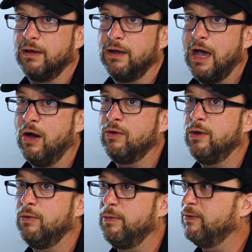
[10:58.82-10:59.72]
how
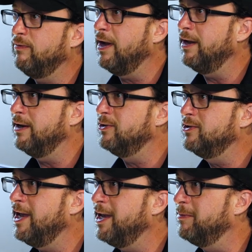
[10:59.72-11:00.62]
can we provide
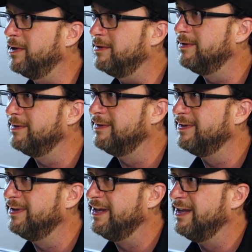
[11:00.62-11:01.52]
entertainment?
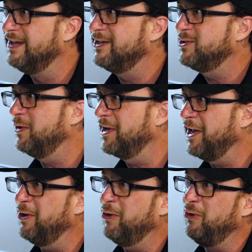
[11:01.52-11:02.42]
So I
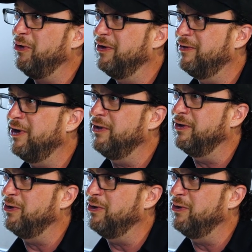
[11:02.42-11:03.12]
got a hold of all the